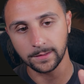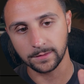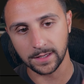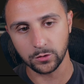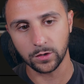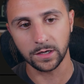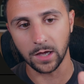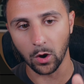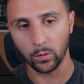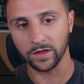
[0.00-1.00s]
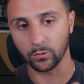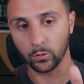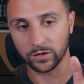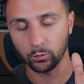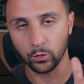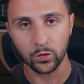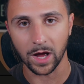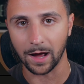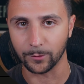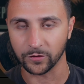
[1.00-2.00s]
that you could go with
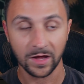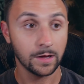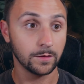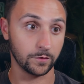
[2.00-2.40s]
WooCommerce.